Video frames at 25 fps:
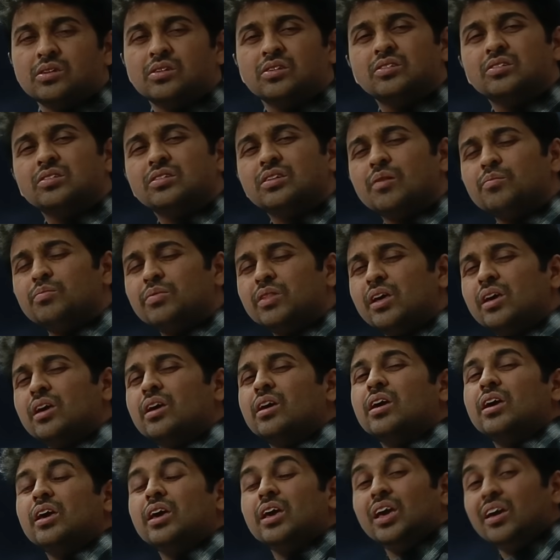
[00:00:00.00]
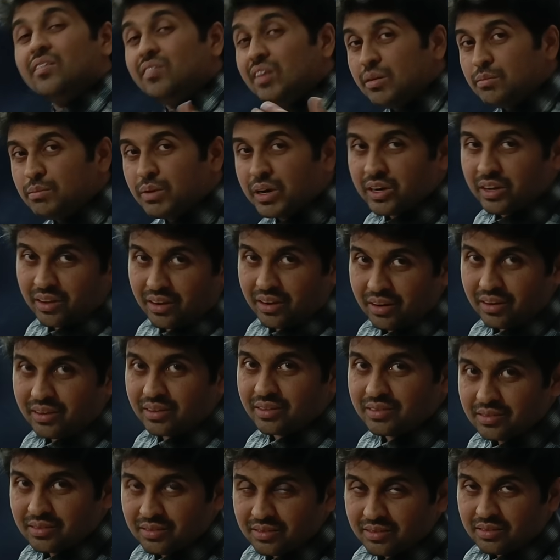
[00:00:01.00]
Something even
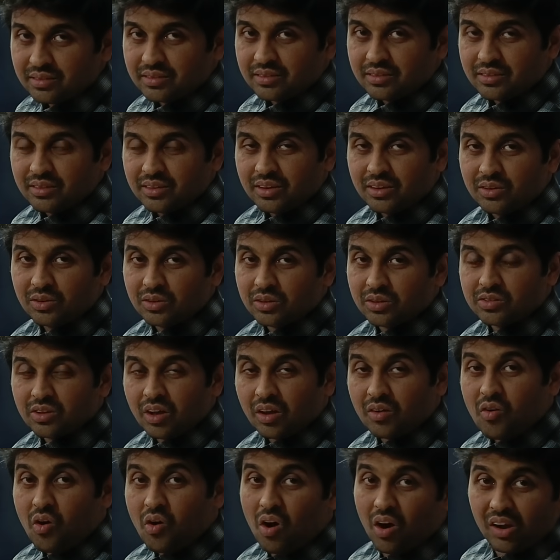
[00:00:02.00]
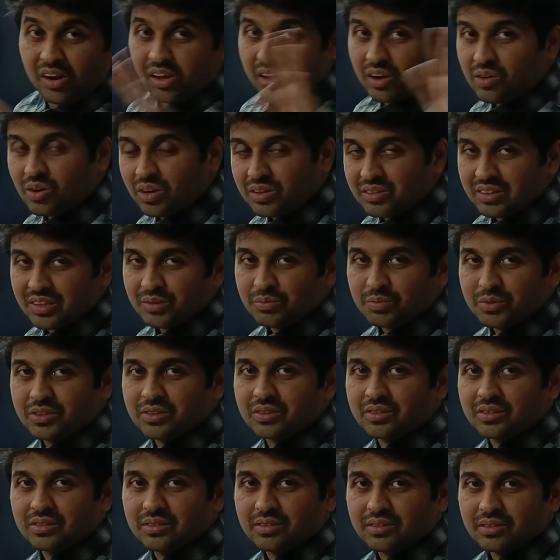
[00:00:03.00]
better to resolve all your
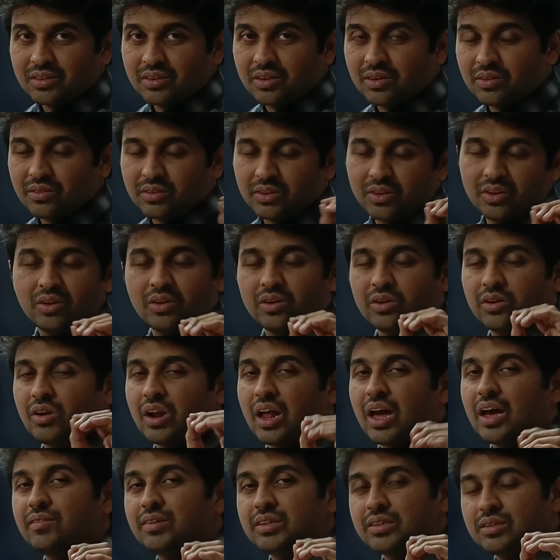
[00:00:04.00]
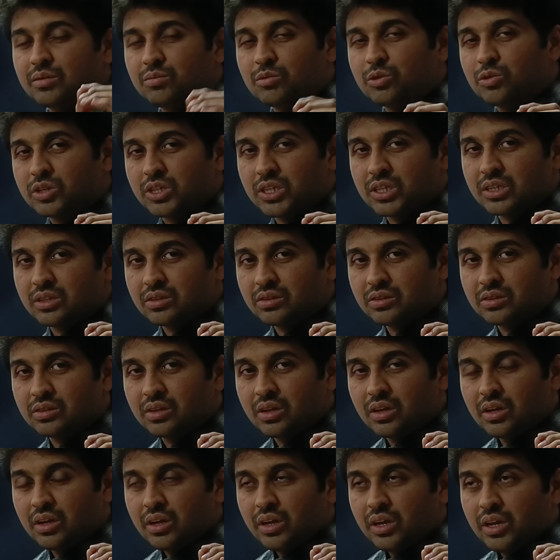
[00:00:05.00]
concepts. You'll have in some questions.